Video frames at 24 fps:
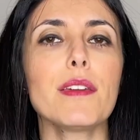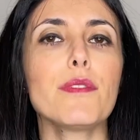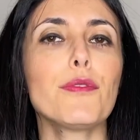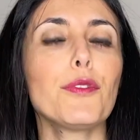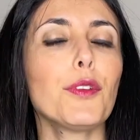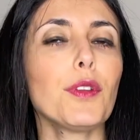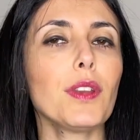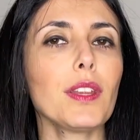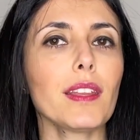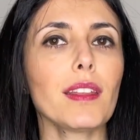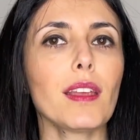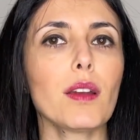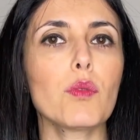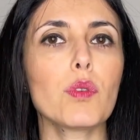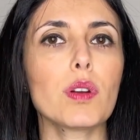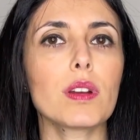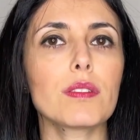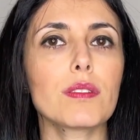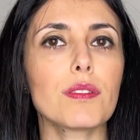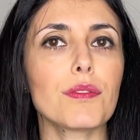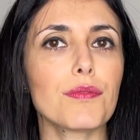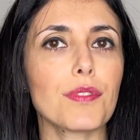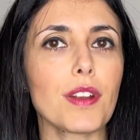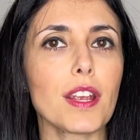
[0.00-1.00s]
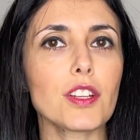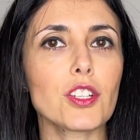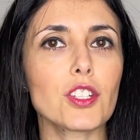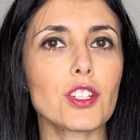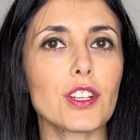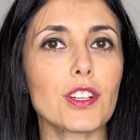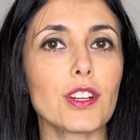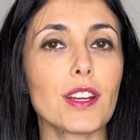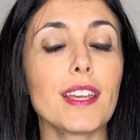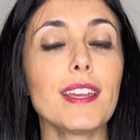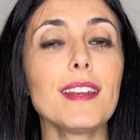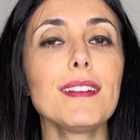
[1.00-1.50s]
If you need a quick
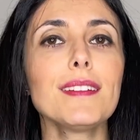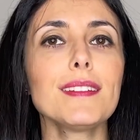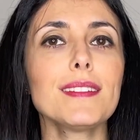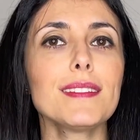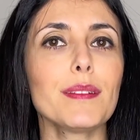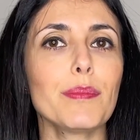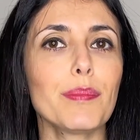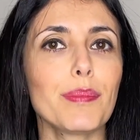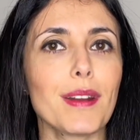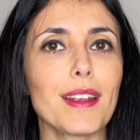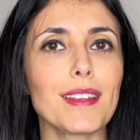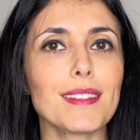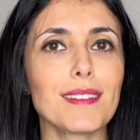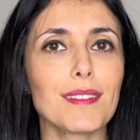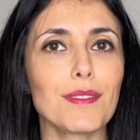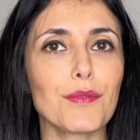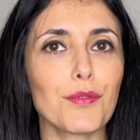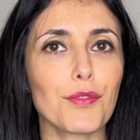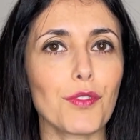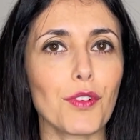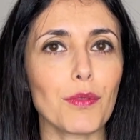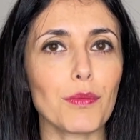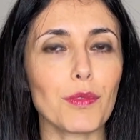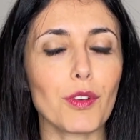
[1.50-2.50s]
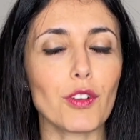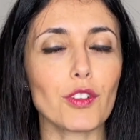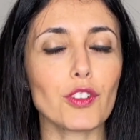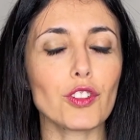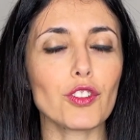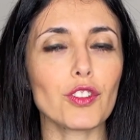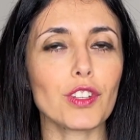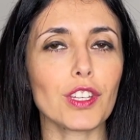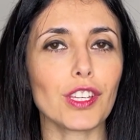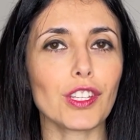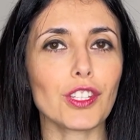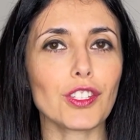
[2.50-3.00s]
refresher, here is a present form
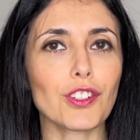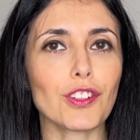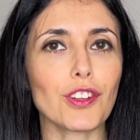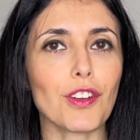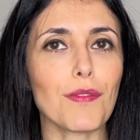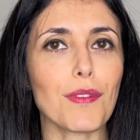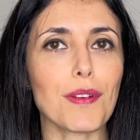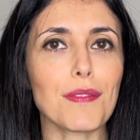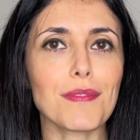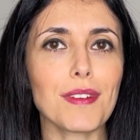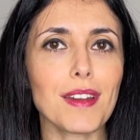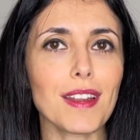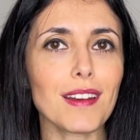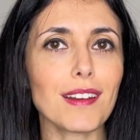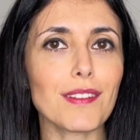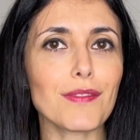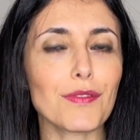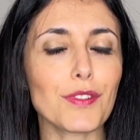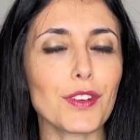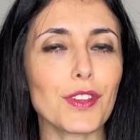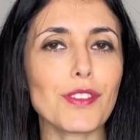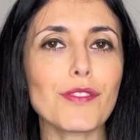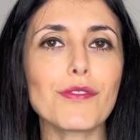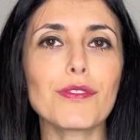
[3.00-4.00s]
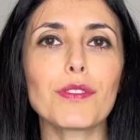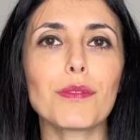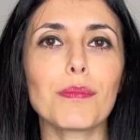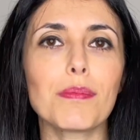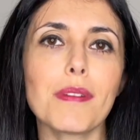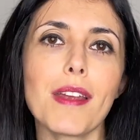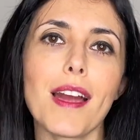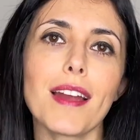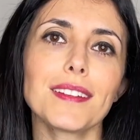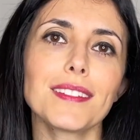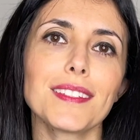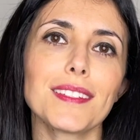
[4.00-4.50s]
conjugation of avere for you to
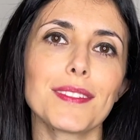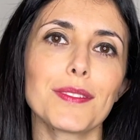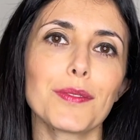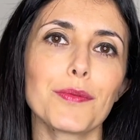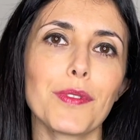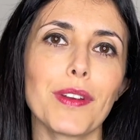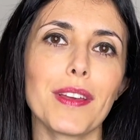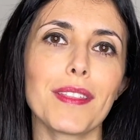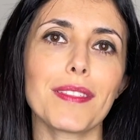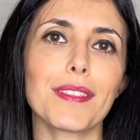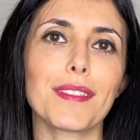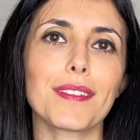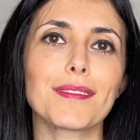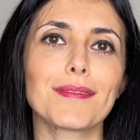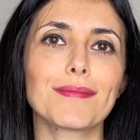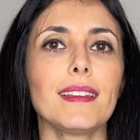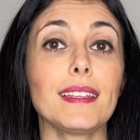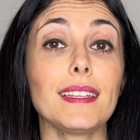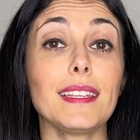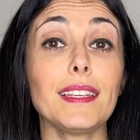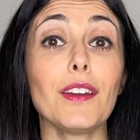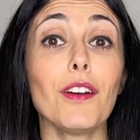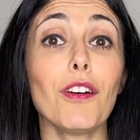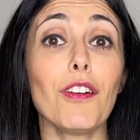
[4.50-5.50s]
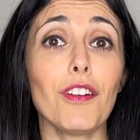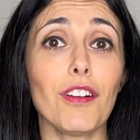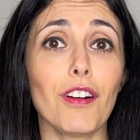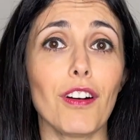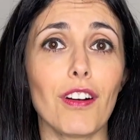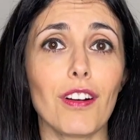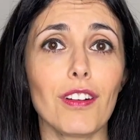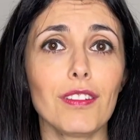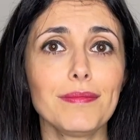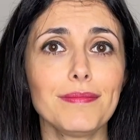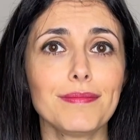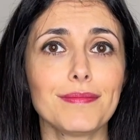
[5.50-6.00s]
practice with. Io
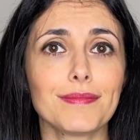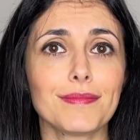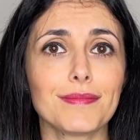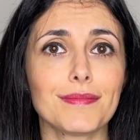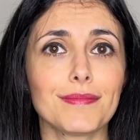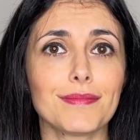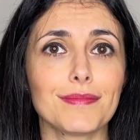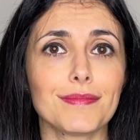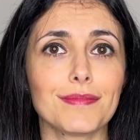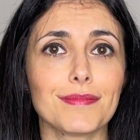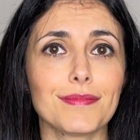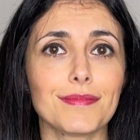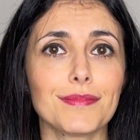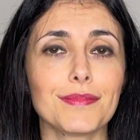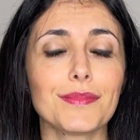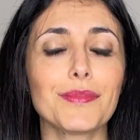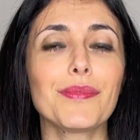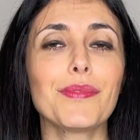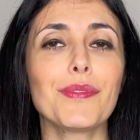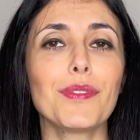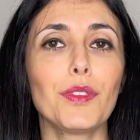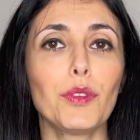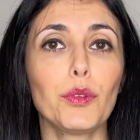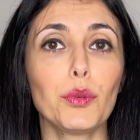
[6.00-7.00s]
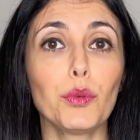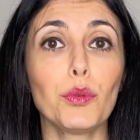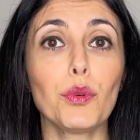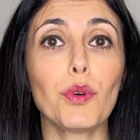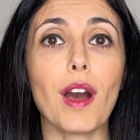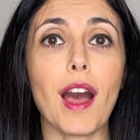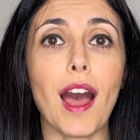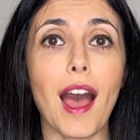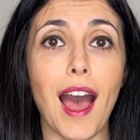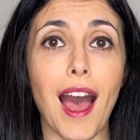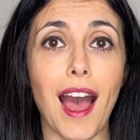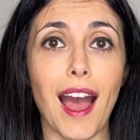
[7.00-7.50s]
ho, tu
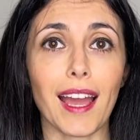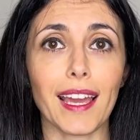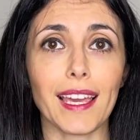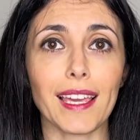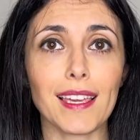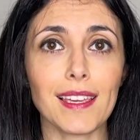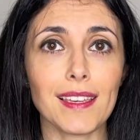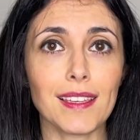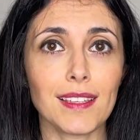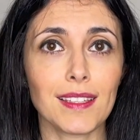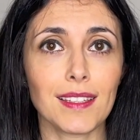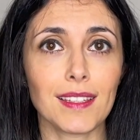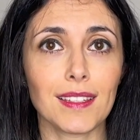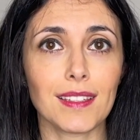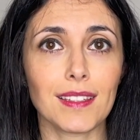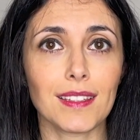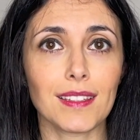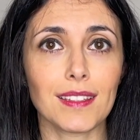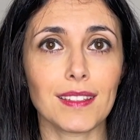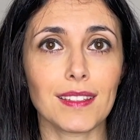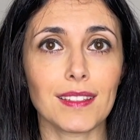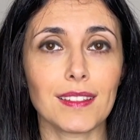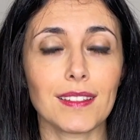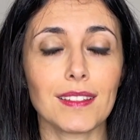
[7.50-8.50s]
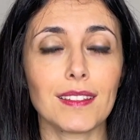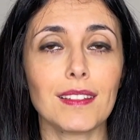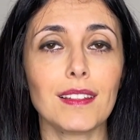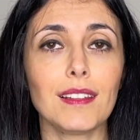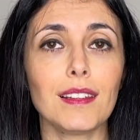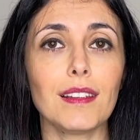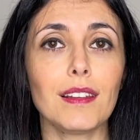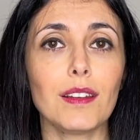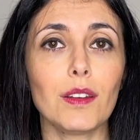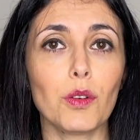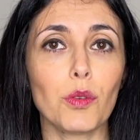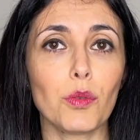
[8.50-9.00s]
hai,
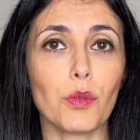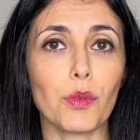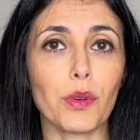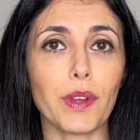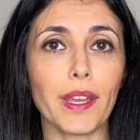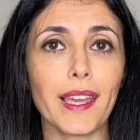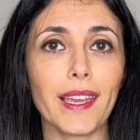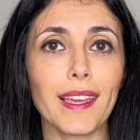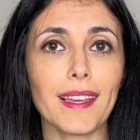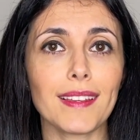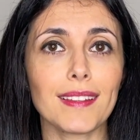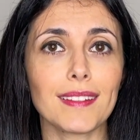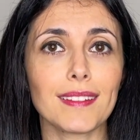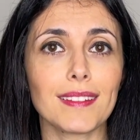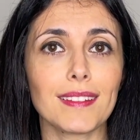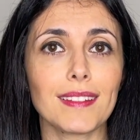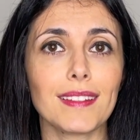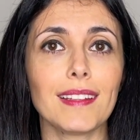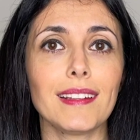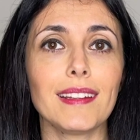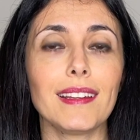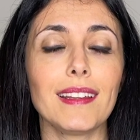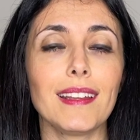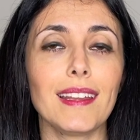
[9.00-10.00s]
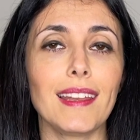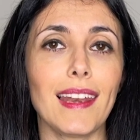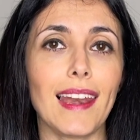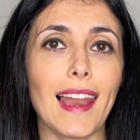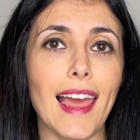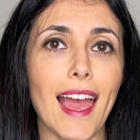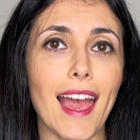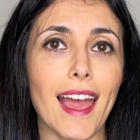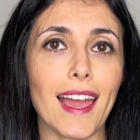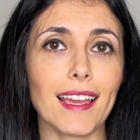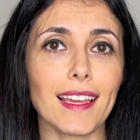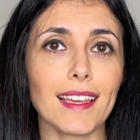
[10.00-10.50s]
lui,
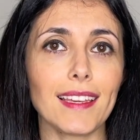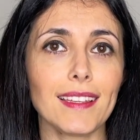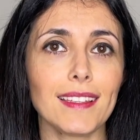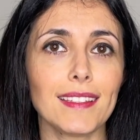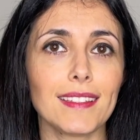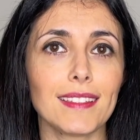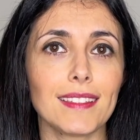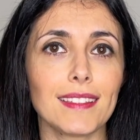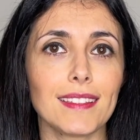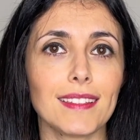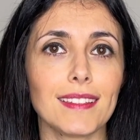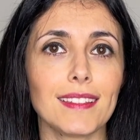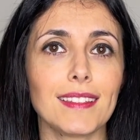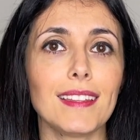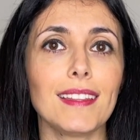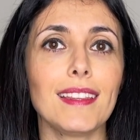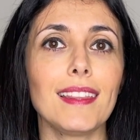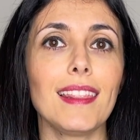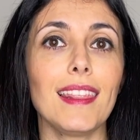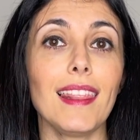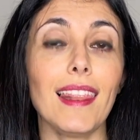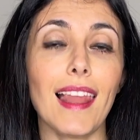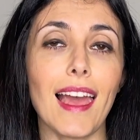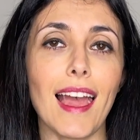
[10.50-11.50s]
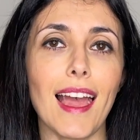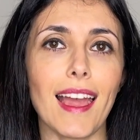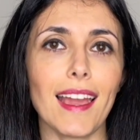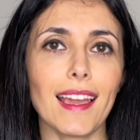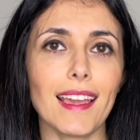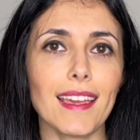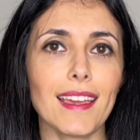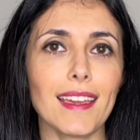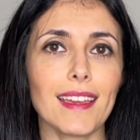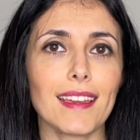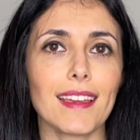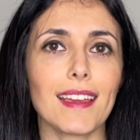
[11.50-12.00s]
lei,
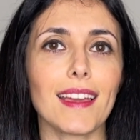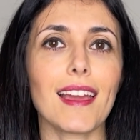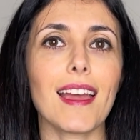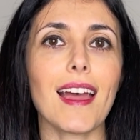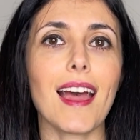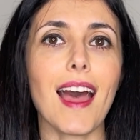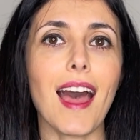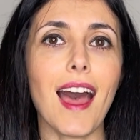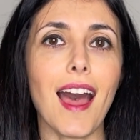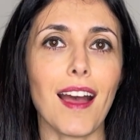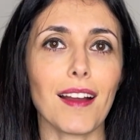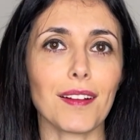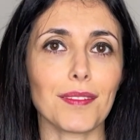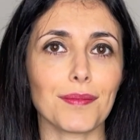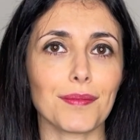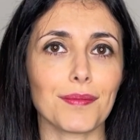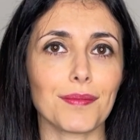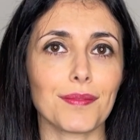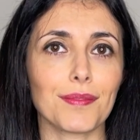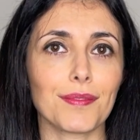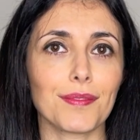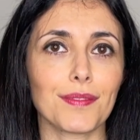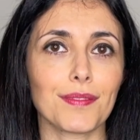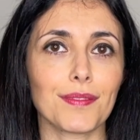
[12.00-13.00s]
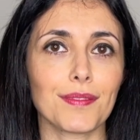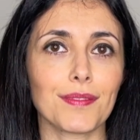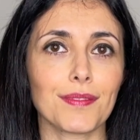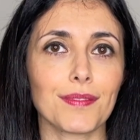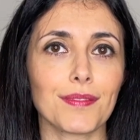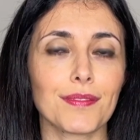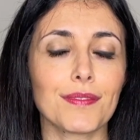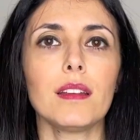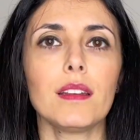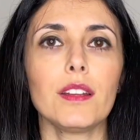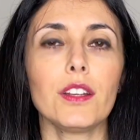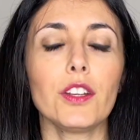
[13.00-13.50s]
lei ha.
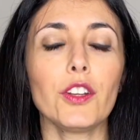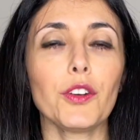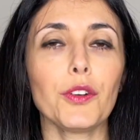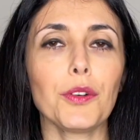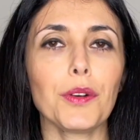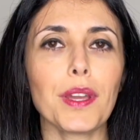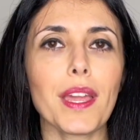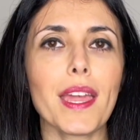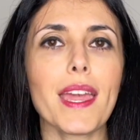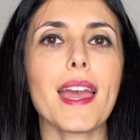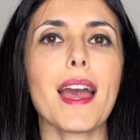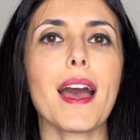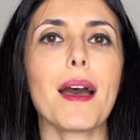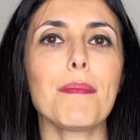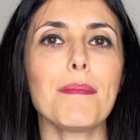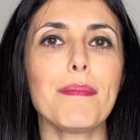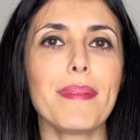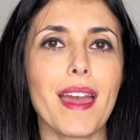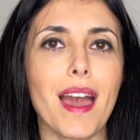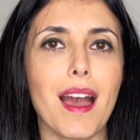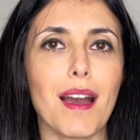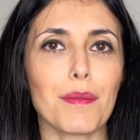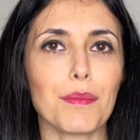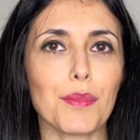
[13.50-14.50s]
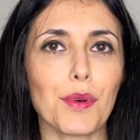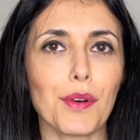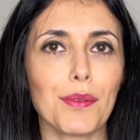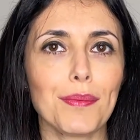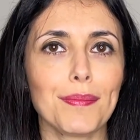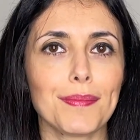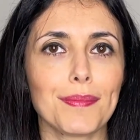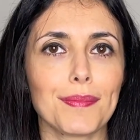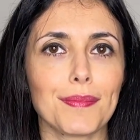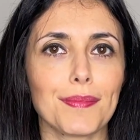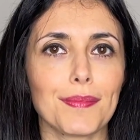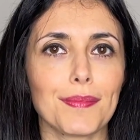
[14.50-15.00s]
Noi abbiamo,